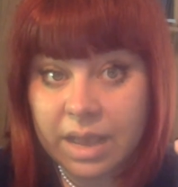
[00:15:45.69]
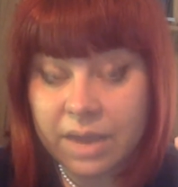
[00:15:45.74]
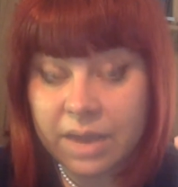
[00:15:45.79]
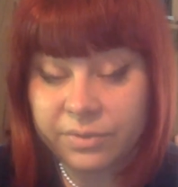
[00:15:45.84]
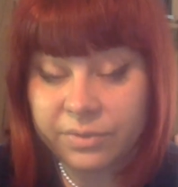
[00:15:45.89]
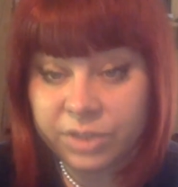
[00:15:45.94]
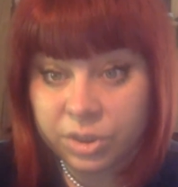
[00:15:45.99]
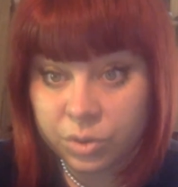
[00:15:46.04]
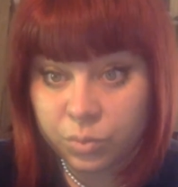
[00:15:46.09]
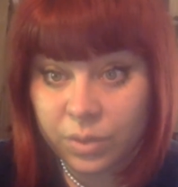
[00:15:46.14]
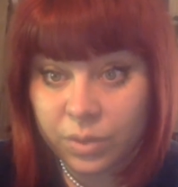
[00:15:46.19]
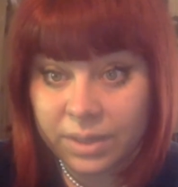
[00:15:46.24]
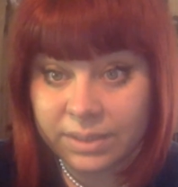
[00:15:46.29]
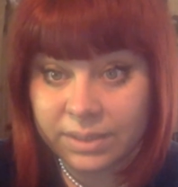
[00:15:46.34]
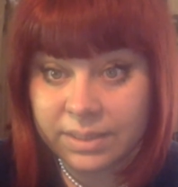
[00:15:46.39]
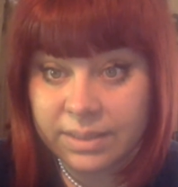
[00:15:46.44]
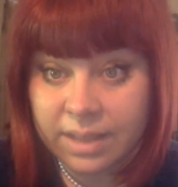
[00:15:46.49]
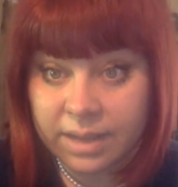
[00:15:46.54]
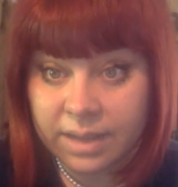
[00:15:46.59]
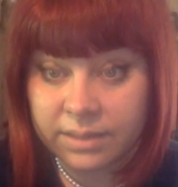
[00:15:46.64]
after the
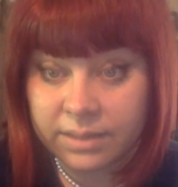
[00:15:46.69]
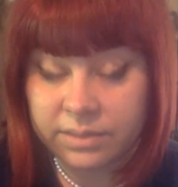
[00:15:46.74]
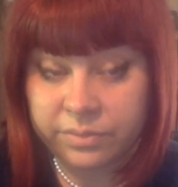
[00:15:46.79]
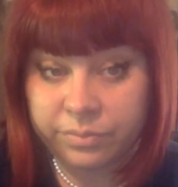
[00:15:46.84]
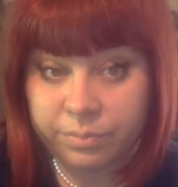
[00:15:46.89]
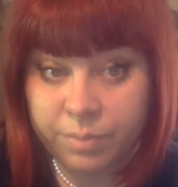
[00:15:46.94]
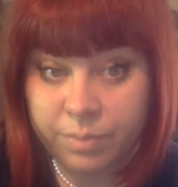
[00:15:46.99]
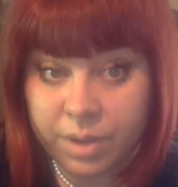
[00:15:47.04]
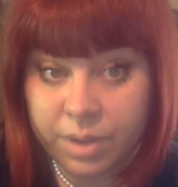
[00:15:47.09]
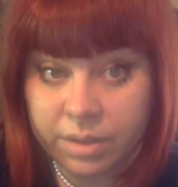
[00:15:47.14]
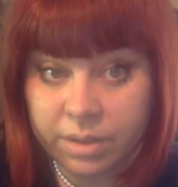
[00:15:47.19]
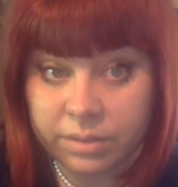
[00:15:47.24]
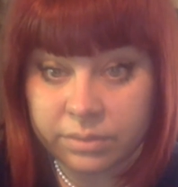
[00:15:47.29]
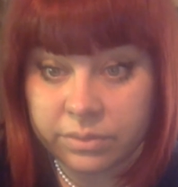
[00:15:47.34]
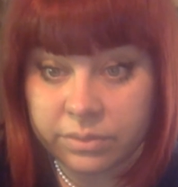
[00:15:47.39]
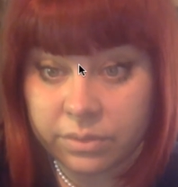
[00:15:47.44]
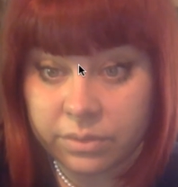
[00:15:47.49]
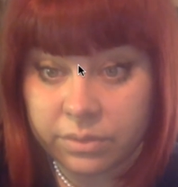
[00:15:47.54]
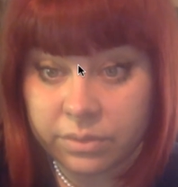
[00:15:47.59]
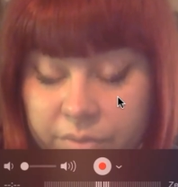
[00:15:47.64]
29th of
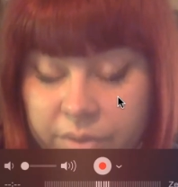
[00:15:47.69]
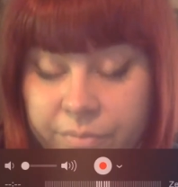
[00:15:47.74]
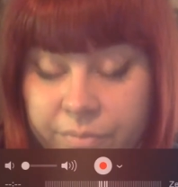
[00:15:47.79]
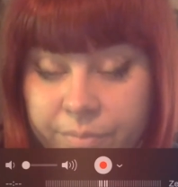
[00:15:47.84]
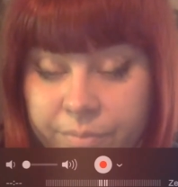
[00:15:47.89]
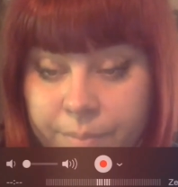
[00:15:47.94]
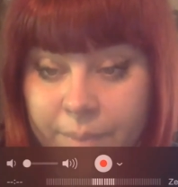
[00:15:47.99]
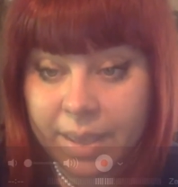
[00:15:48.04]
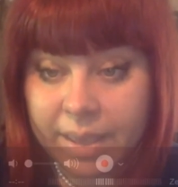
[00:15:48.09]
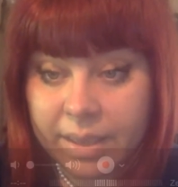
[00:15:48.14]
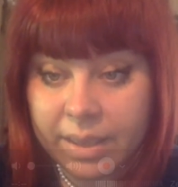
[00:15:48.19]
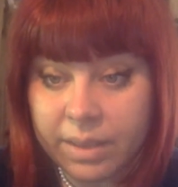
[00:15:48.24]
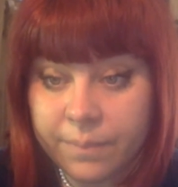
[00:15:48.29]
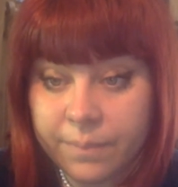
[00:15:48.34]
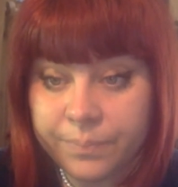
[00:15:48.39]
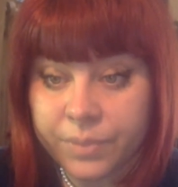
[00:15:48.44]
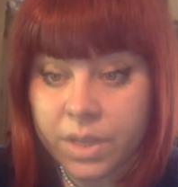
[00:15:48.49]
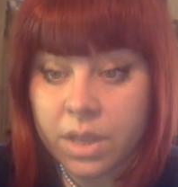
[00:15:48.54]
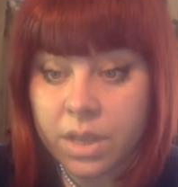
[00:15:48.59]
month of, of may